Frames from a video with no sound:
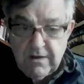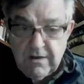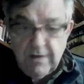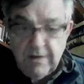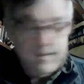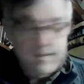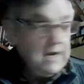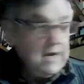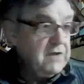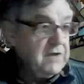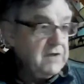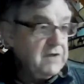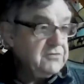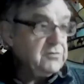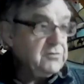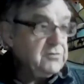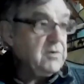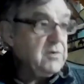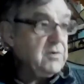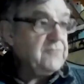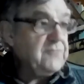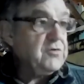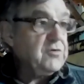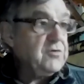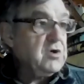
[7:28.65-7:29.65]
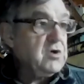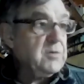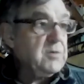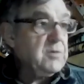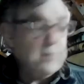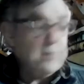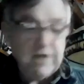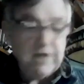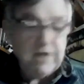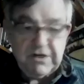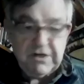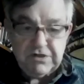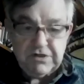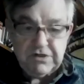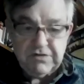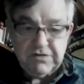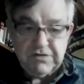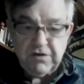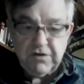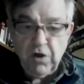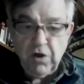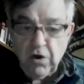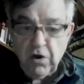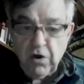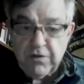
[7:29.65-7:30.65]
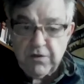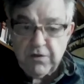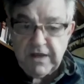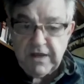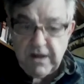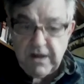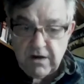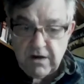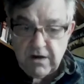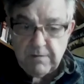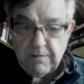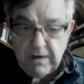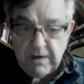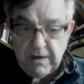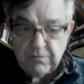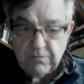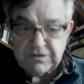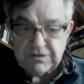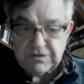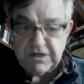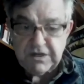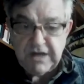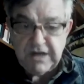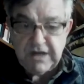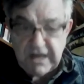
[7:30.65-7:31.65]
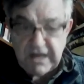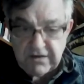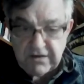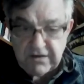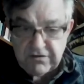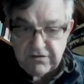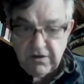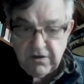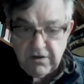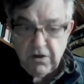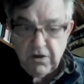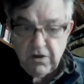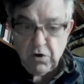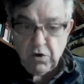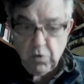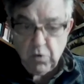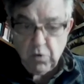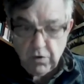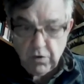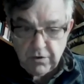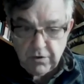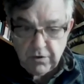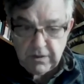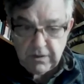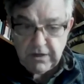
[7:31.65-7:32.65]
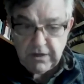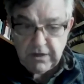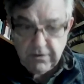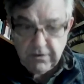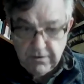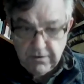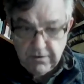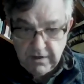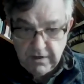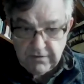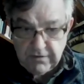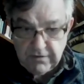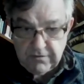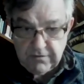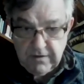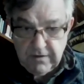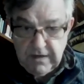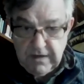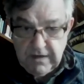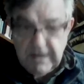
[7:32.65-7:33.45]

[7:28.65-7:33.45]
I mean, I used to work for corporations and all they cared about was the next quarterly earnings.